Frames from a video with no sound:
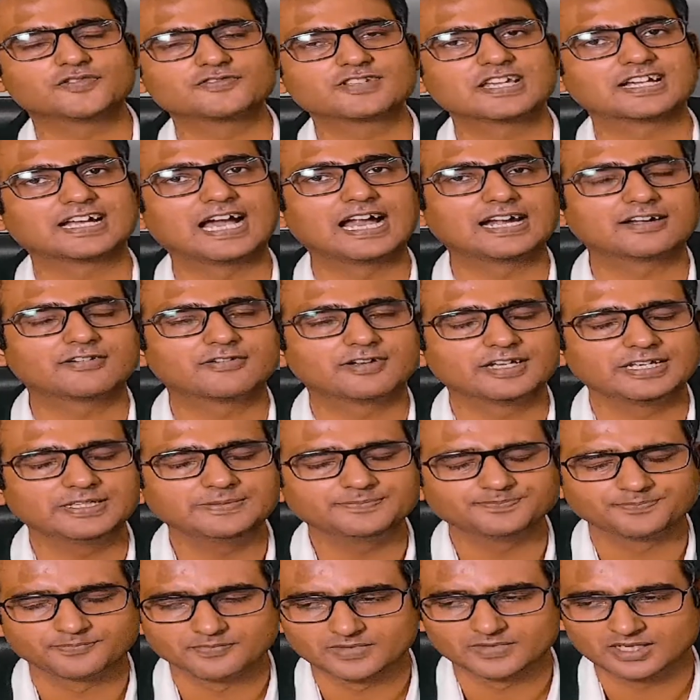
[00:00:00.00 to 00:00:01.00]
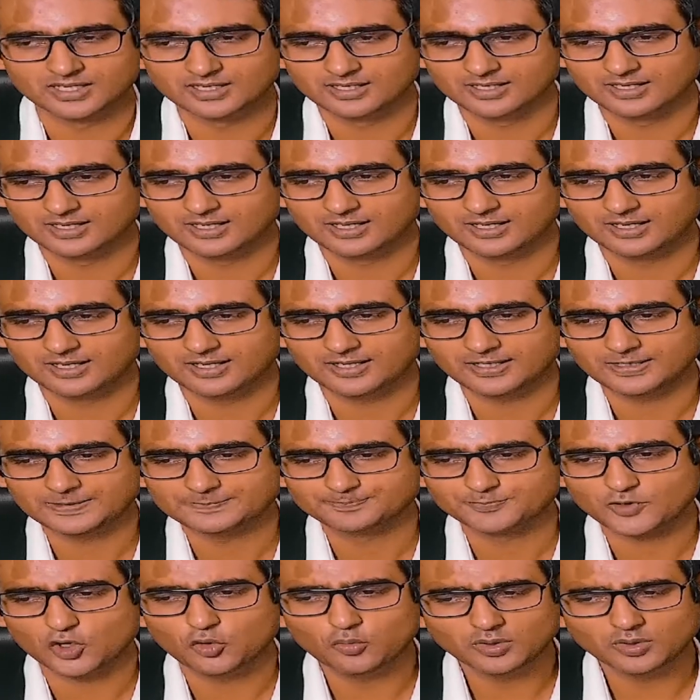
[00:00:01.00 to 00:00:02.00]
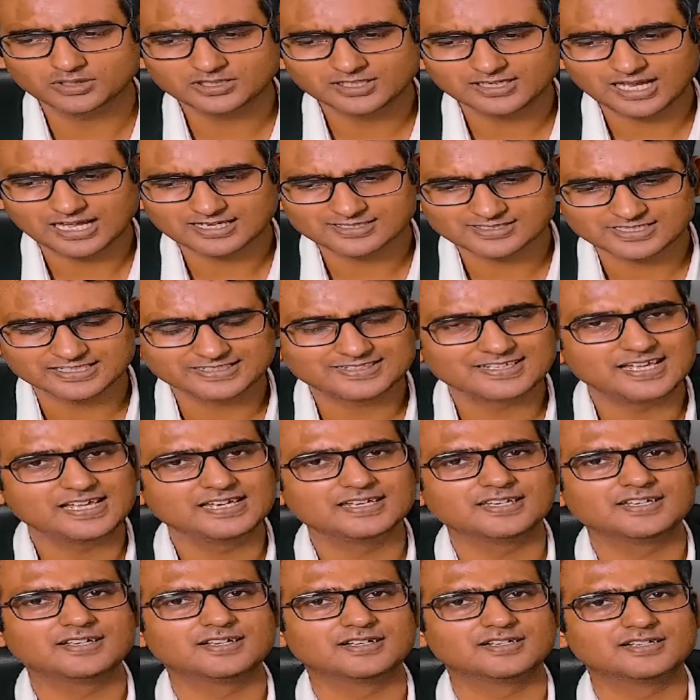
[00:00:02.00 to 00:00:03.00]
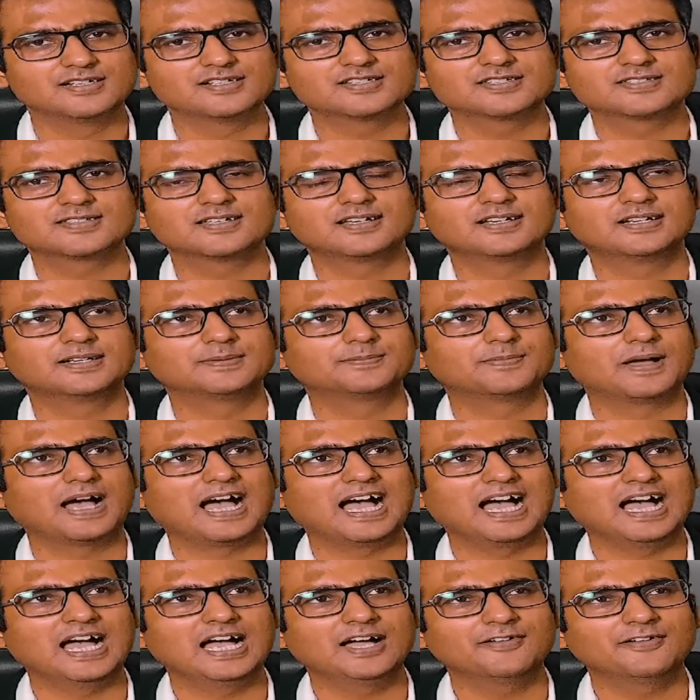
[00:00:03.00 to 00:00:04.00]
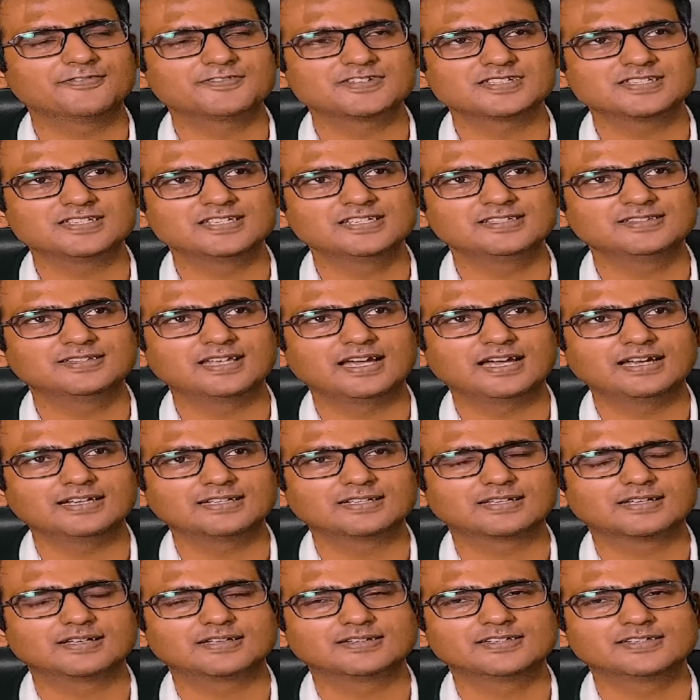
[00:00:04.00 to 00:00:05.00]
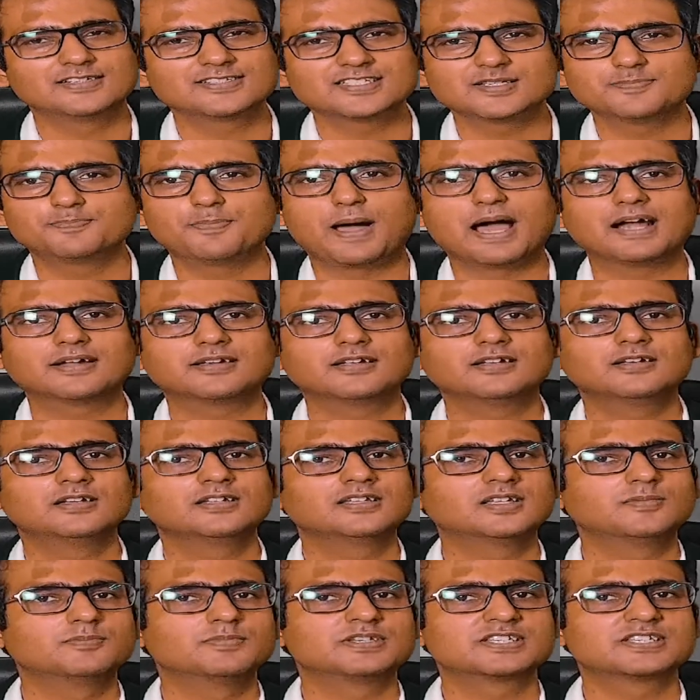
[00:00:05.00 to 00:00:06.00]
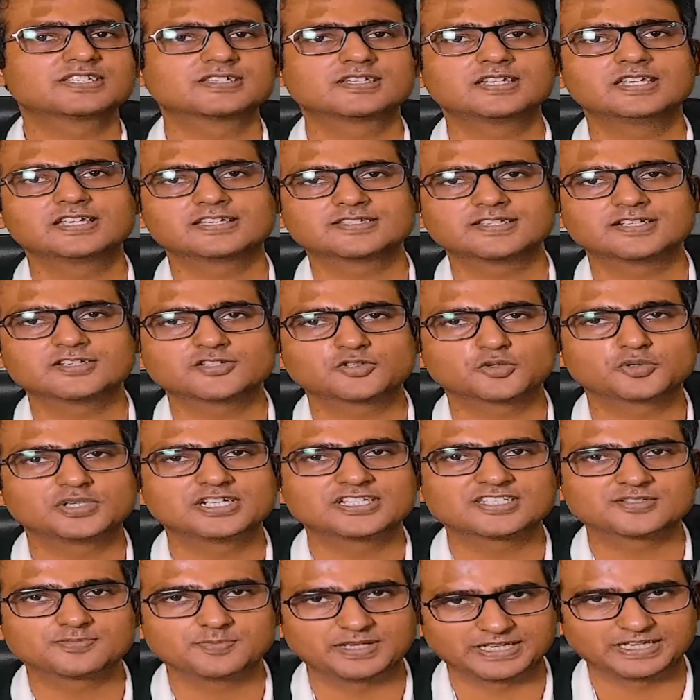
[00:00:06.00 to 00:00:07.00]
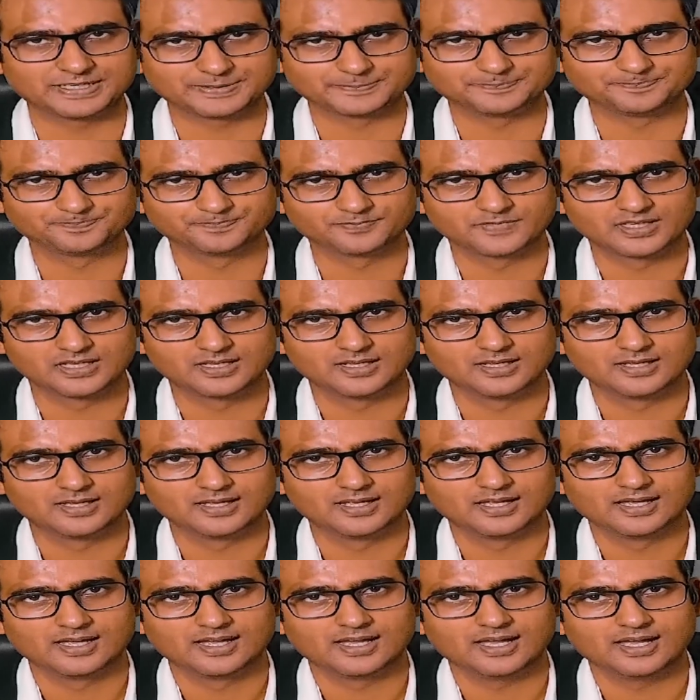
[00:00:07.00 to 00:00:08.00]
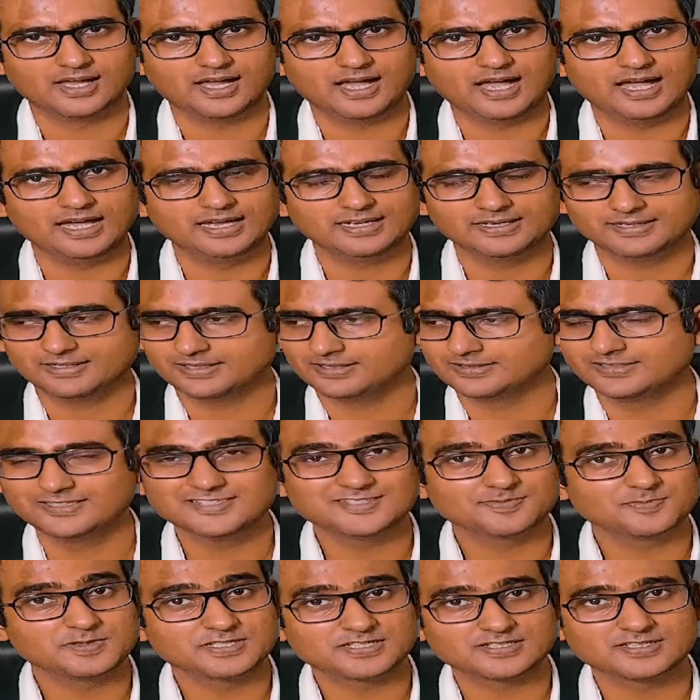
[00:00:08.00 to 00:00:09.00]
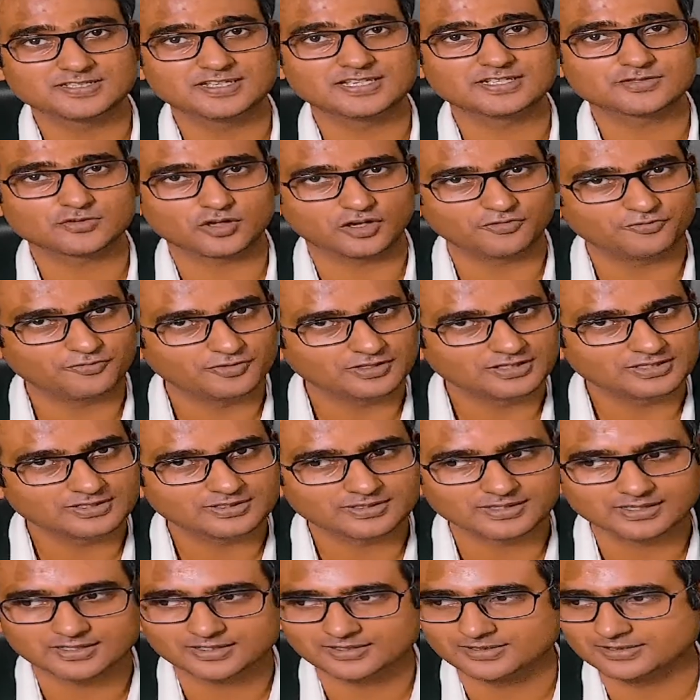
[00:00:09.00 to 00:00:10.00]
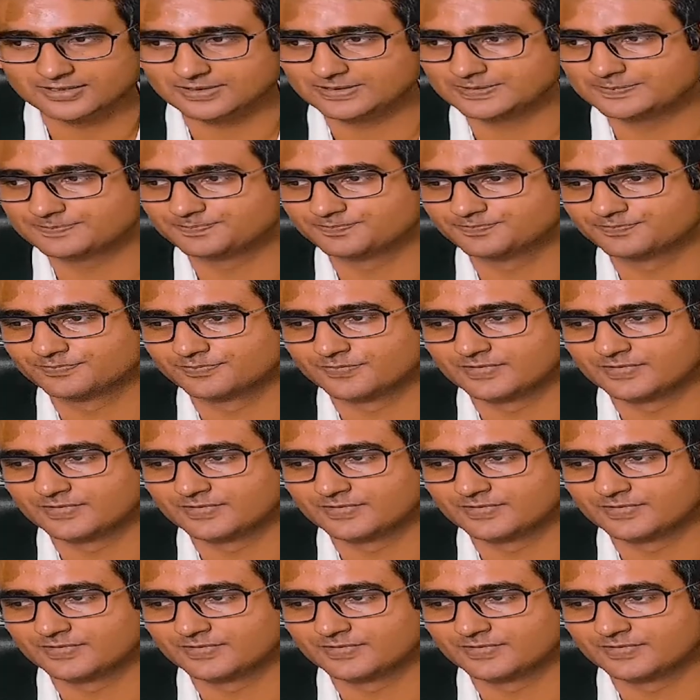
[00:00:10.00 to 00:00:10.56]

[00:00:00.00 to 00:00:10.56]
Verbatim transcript: of psychiatry. Uh, over the last eight, nine years, uh, I have seen that there's a pattern in the mistakes that students make. And uh, these mistakes often uh,